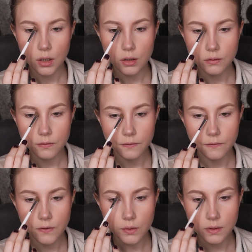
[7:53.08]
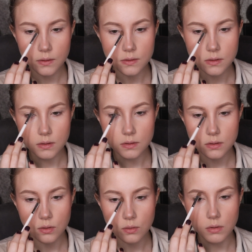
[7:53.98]
and focus this
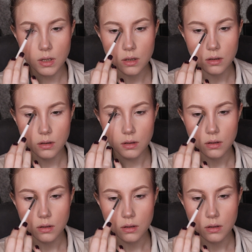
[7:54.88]
gray